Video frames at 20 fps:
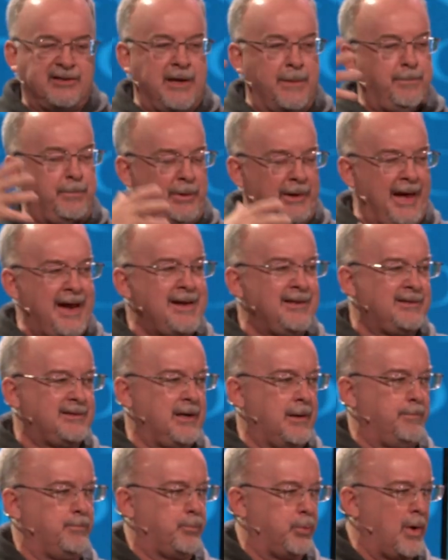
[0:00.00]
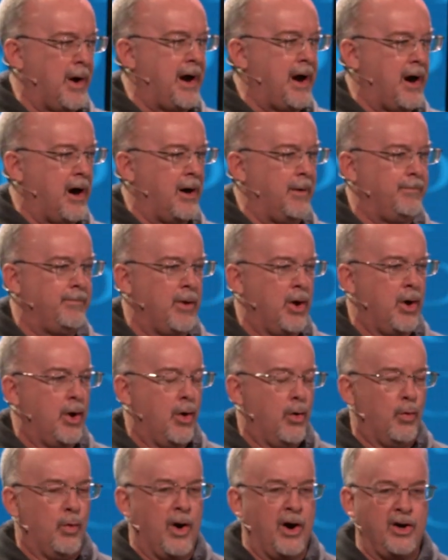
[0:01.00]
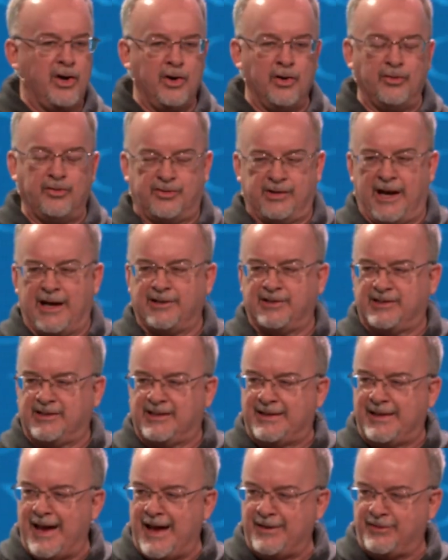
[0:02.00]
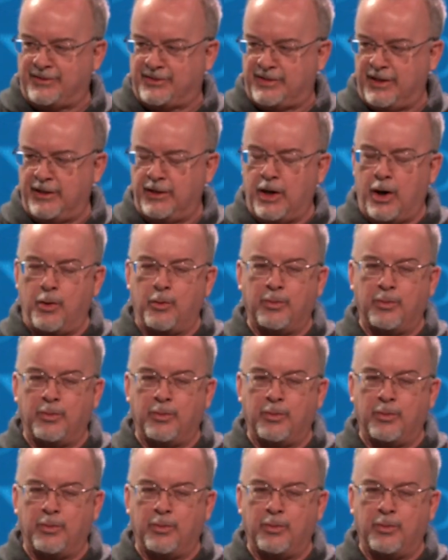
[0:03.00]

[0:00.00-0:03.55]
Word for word: a place in prayer where you just get to know